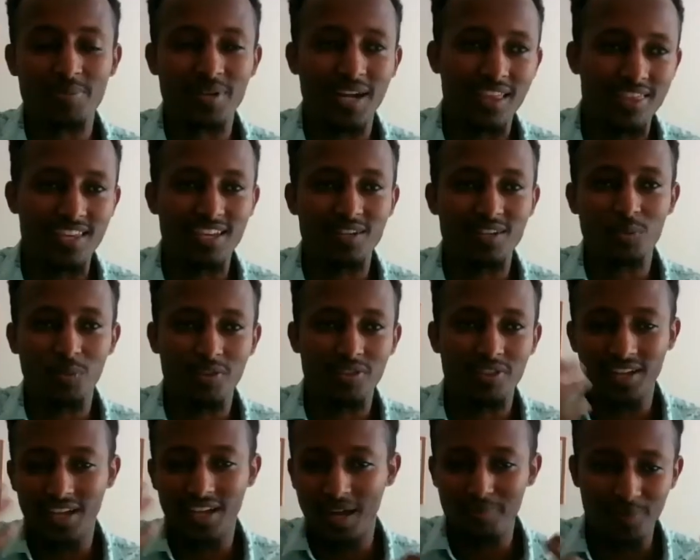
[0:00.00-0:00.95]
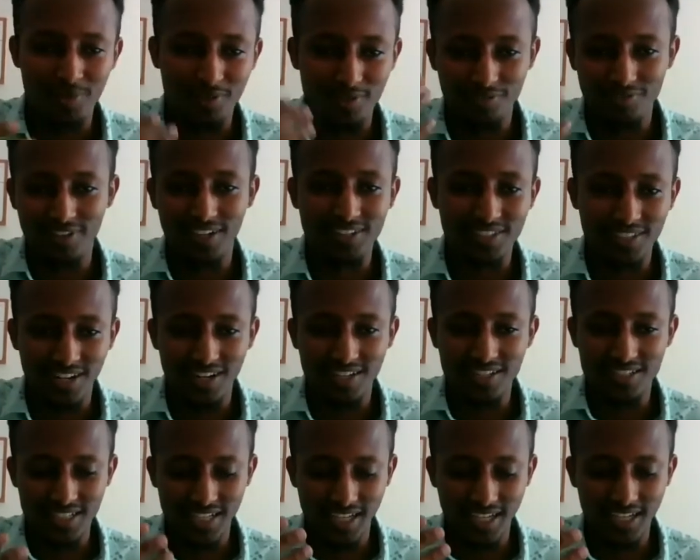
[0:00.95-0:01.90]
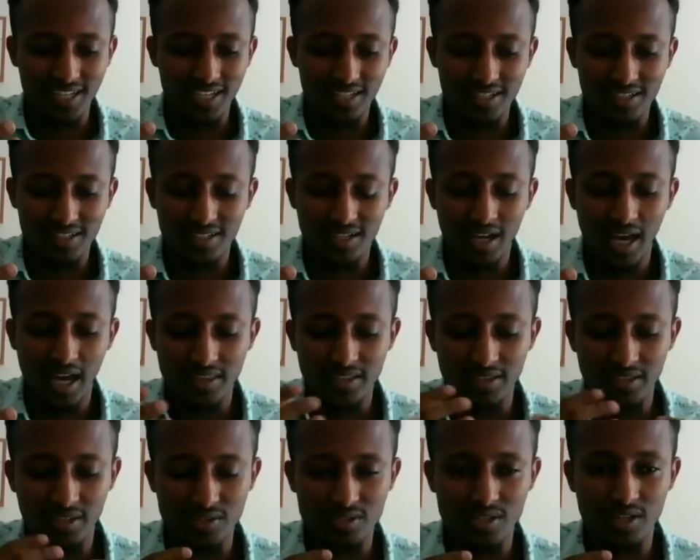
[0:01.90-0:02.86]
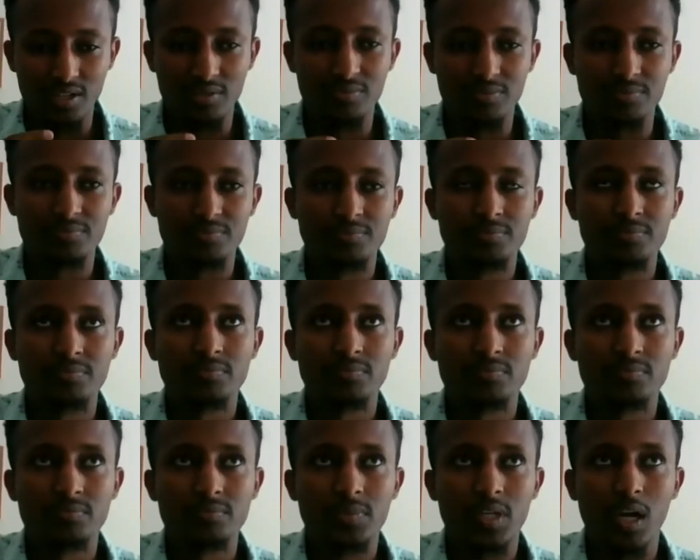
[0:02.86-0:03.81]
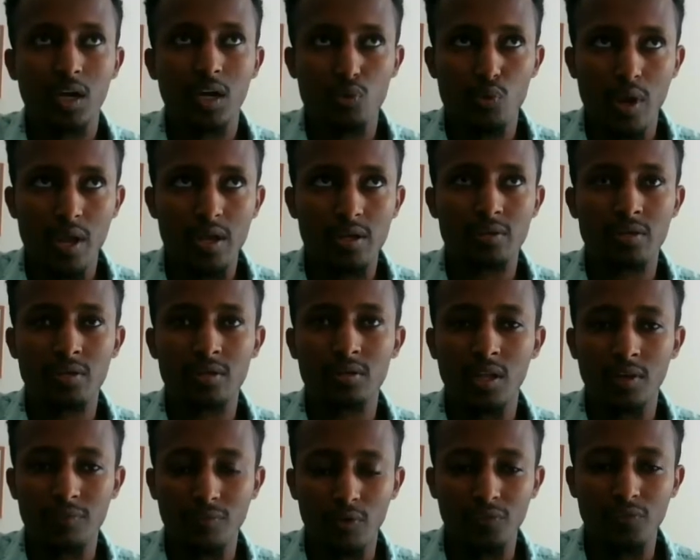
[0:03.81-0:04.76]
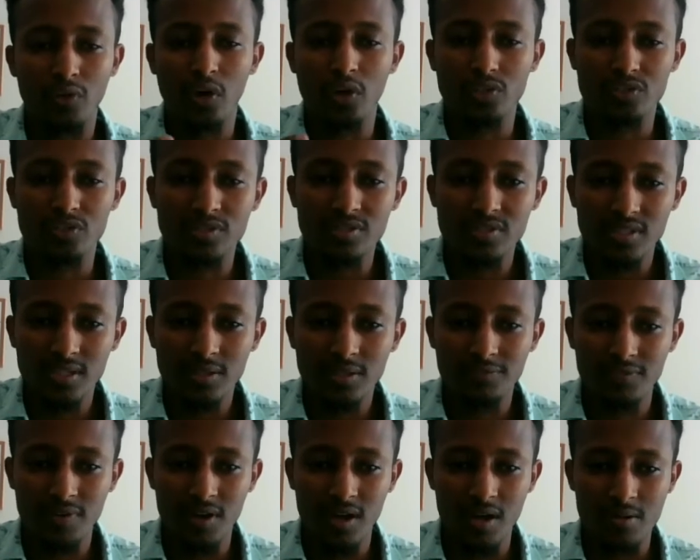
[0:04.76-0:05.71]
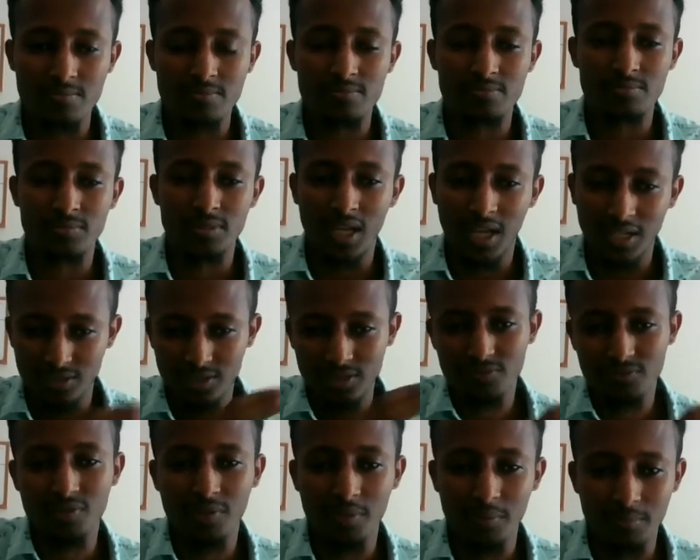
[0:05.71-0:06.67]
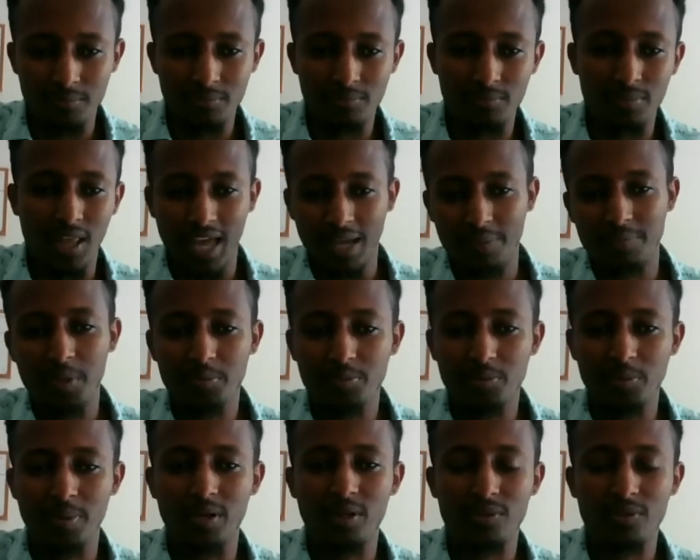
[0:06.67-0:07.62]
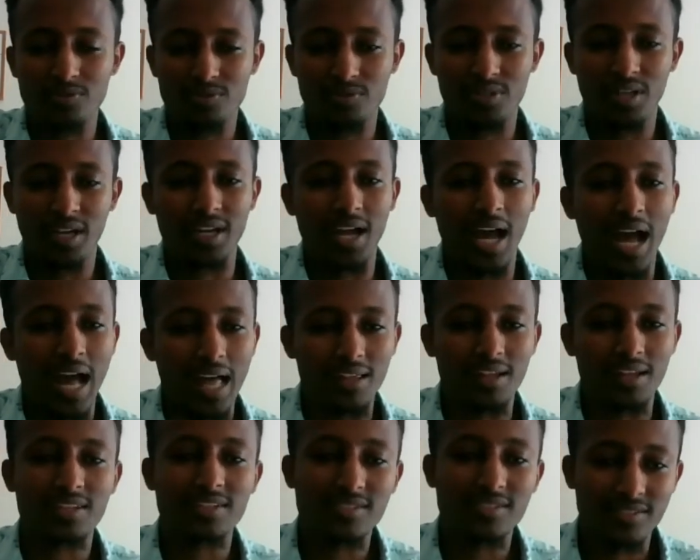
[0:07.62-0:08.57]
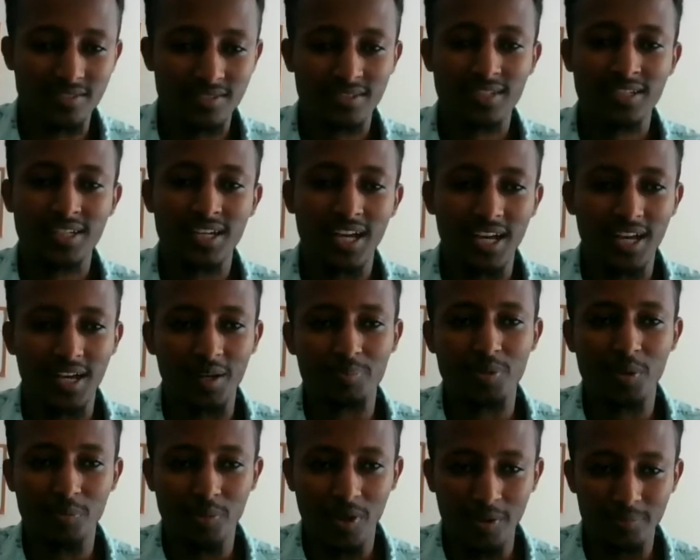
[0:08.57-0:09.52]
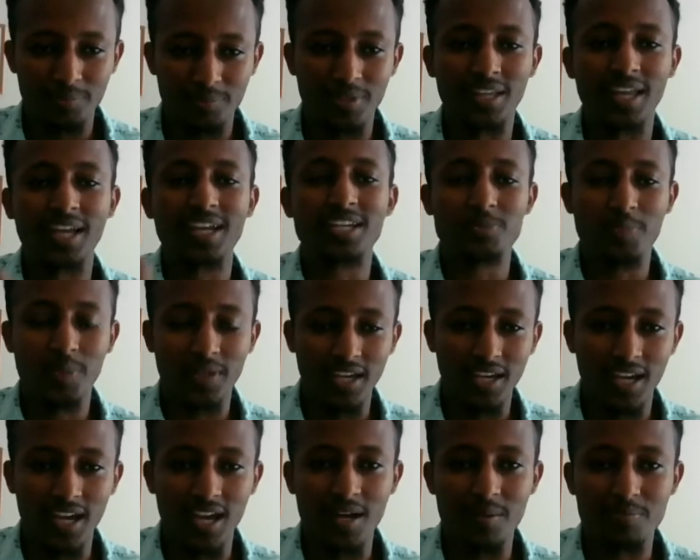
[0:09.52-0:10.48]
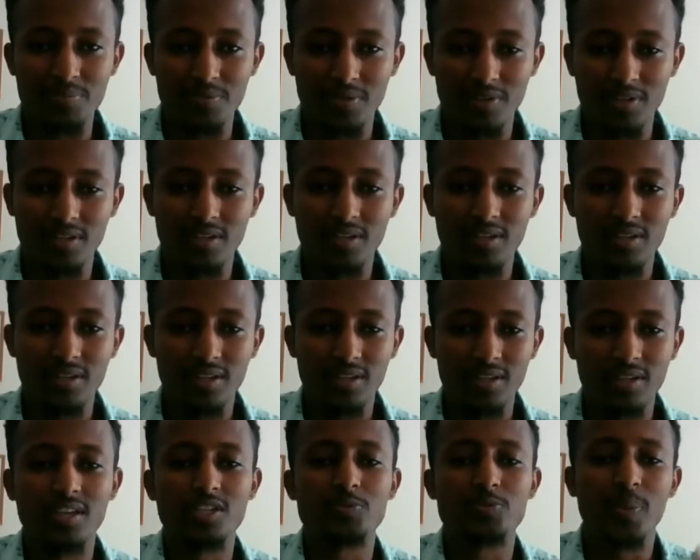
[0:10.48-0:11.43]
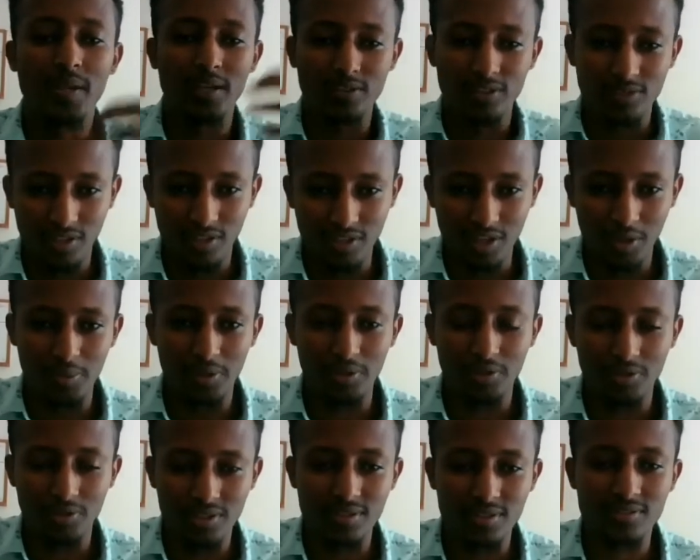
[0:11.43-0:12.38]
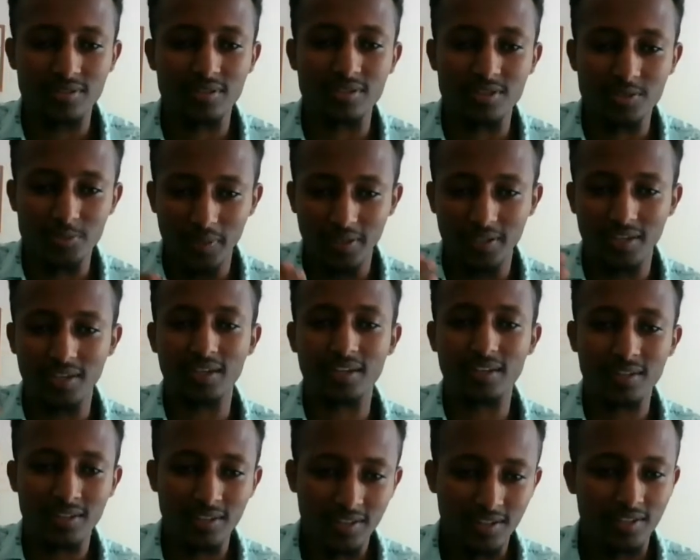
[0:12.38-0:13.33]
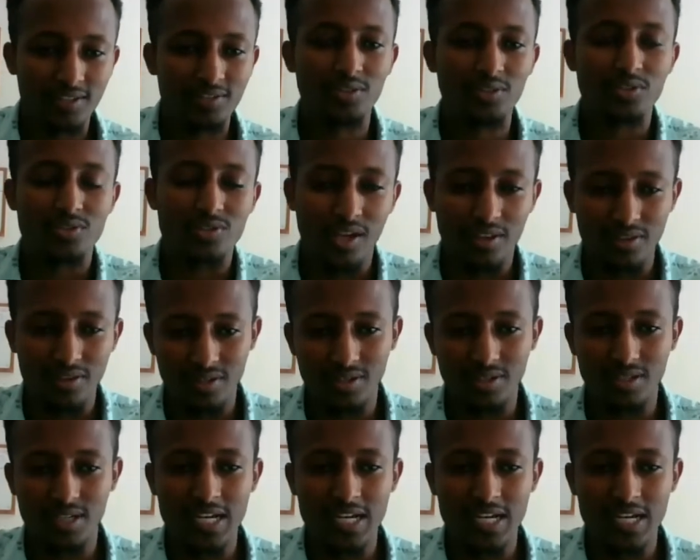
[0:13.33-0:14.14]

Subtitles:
think one thing I've been reflecting on is like, I think there's a greater level of urgency from not just from Black people, but also like allies. People have been like speaking up, speaking to their communities and speaking to each other